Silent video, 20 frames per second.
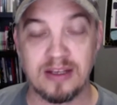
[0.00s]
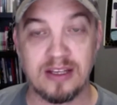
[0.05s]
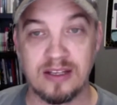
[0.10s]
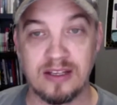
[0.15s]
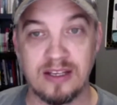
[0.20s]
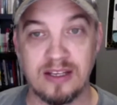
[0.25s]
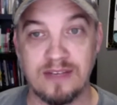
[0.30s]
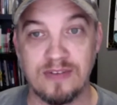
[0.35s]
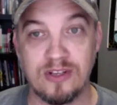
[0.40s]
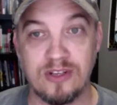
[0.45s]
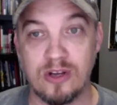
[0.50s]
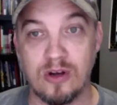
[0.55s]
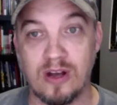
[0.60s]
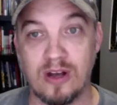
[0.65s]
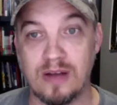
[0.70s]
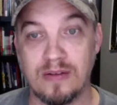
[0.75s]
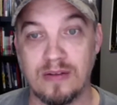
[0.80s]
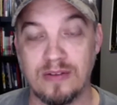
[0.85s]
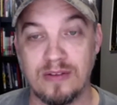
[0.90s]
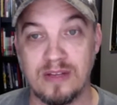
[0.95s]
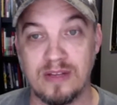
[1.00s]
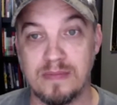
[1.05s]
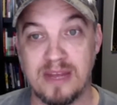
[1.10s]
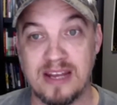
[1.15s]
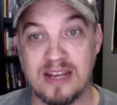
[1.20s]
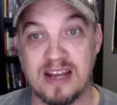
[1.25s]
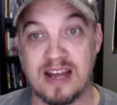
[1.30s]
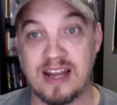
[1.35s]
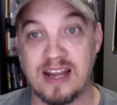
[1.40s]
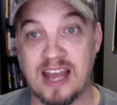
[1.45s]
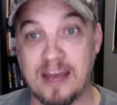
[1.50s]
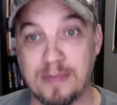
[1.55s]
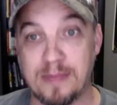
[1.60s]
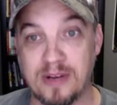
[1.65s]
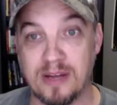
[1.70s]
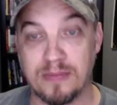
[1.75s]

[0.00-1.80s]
even though it may not happen.